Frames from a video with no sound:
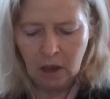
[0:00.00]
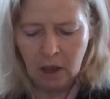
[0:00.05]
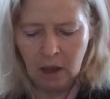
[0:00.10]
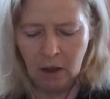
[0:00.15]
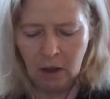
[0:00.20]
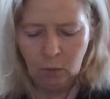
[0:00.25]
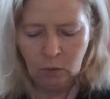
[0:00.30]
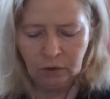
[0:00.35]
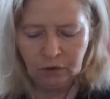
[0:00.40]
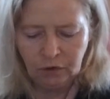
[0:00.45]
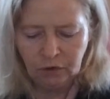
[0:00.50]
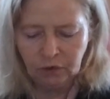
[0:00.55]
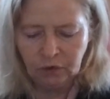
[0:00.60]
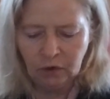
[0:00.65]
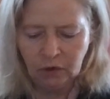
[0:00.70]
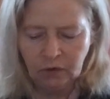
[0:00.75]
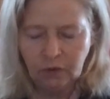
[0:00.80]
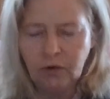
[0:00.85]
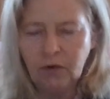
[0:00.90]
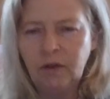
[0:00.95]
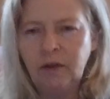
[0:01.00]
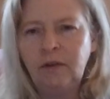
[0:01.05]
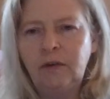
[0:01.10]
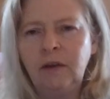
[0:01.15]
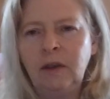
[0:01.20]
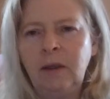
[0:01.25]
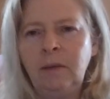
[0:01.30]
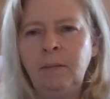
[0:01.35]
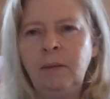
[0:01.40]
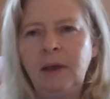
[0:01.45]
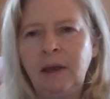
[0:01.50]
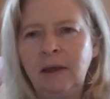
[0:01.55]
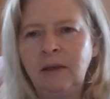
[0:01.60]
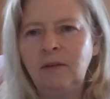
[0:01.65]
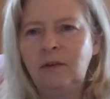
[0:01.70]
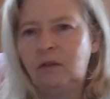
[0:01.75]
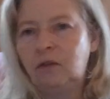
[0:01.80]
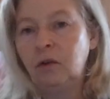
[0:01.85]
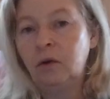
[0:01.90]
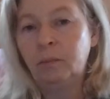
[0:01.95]
uh, which is also the same
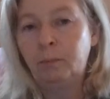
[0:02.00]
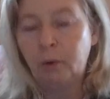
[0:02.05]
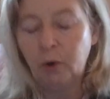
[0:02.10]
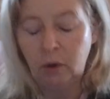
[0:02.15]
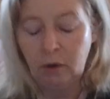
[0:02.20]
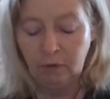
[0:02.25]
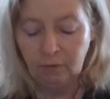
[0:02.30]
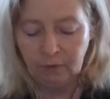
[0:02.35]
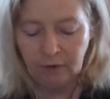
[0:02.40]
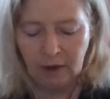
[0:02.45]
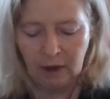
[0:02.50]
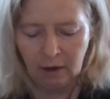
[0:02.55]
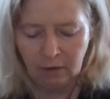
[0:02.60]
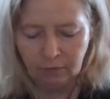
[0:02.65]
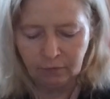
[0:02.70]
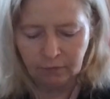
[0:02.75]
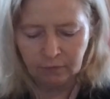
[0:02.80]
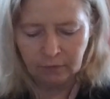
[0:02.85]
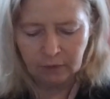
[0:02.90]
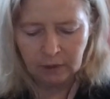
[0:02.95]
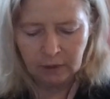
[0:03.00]
as their Book of Love.